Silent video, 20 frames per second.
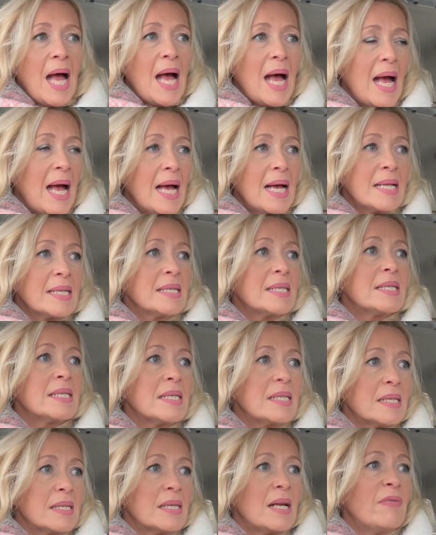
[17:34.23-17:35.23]
and
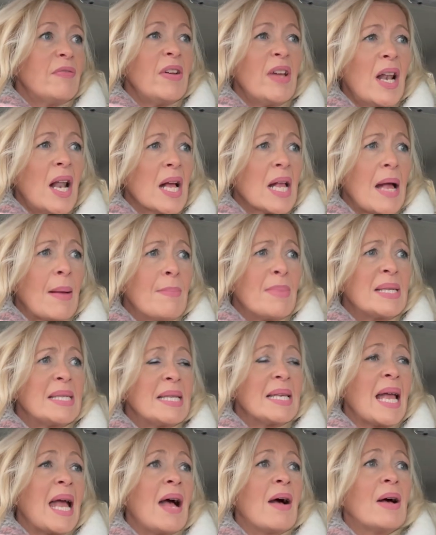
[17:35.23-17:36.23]
I feel like I'm
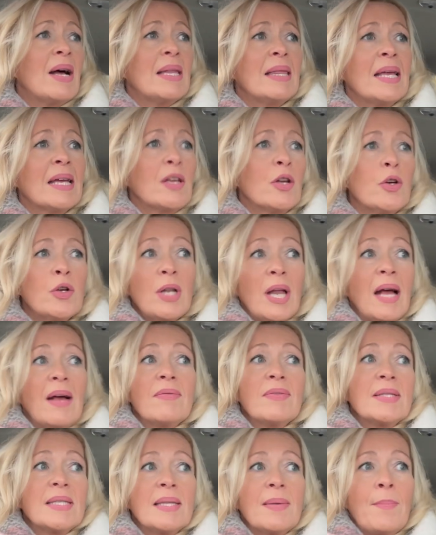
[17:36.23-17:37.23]
missing out, and they could have
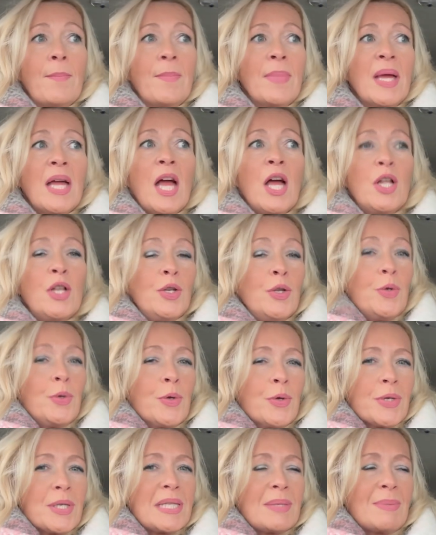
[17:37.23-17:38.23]
some new
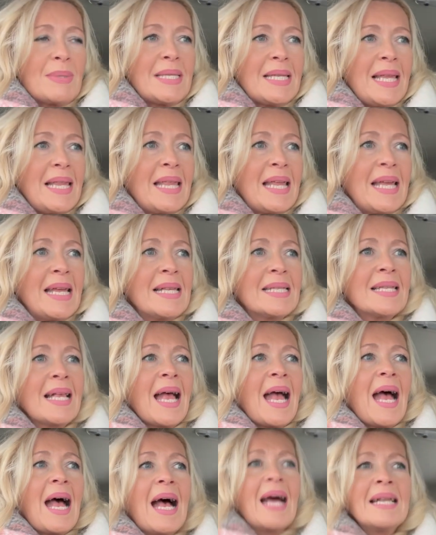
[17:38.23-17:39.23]
Christmassy things,
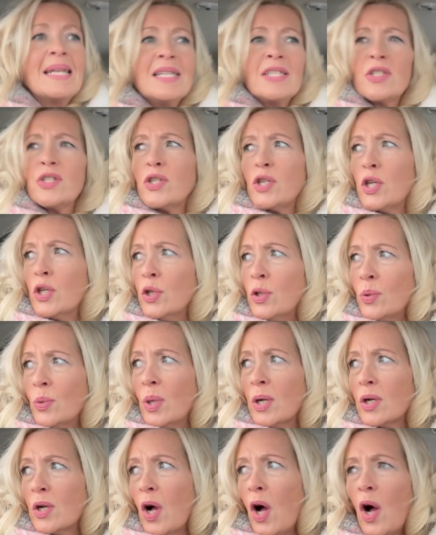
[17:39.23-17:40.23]
and it's too
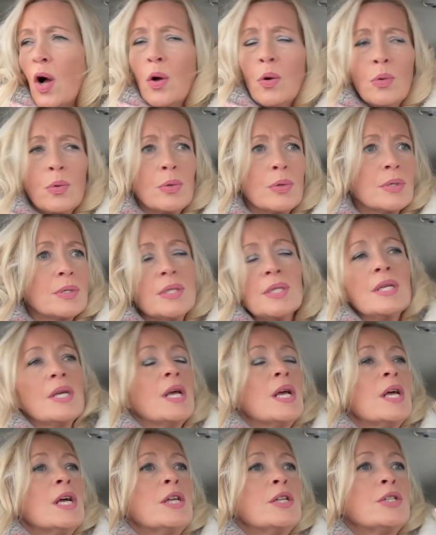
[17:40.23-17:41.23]
cold
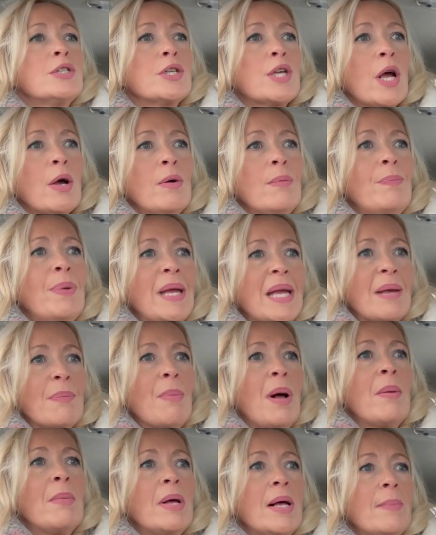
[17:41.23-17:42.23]
to go and pick
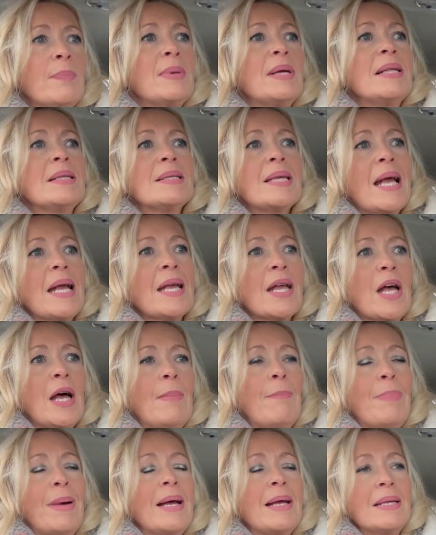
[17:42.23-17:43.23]
Mom up and take her
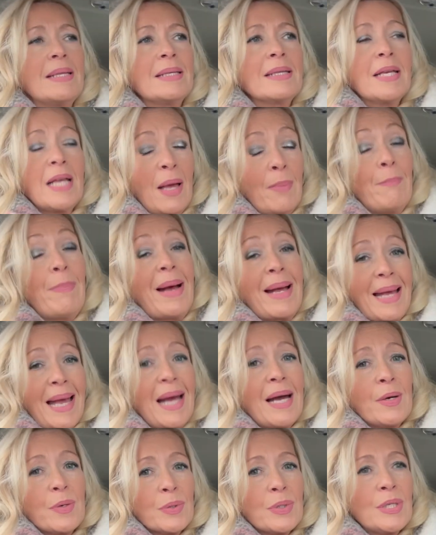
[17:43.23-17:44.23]
back and come back
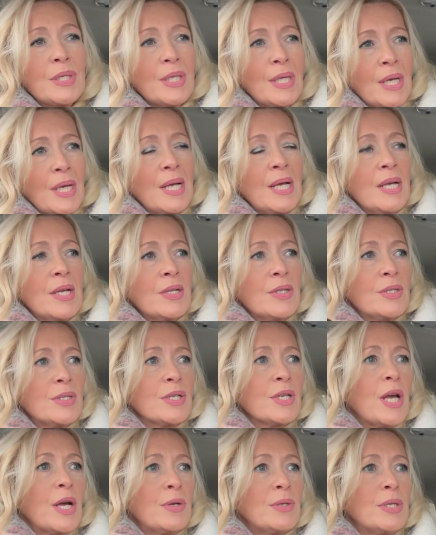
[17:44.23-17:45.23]
out to
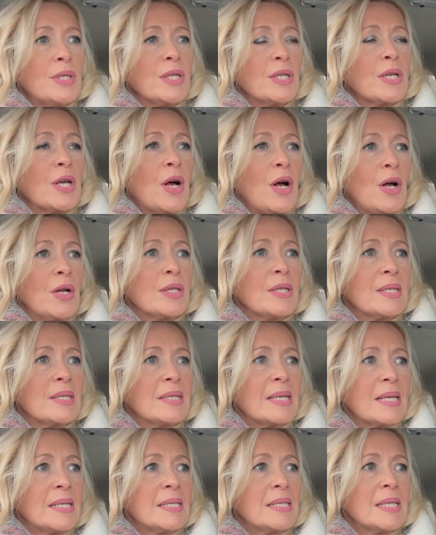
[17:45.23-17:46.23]
go to the garden
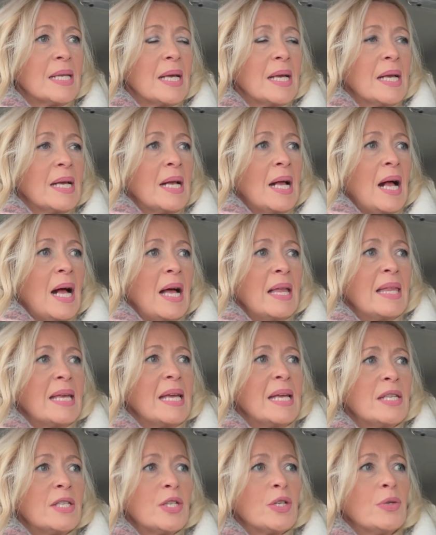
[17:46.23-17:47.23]
centre. I think
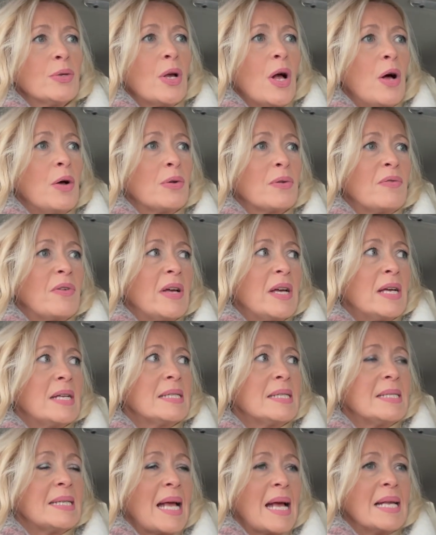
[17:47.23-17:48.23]
it's too cold for her
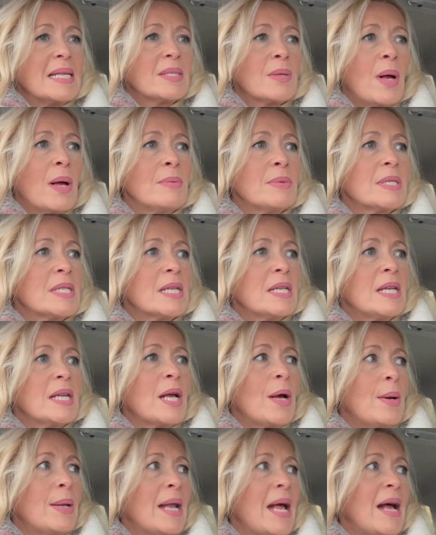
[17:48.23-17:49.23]
today, so I'm just going to go
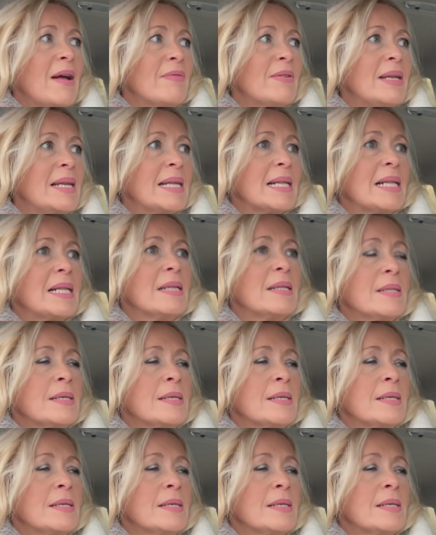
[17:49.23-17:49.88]
and have a little